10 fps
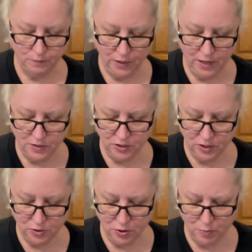It has a good
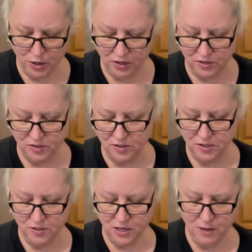cornbread
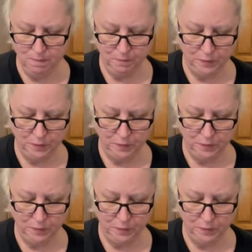consistency.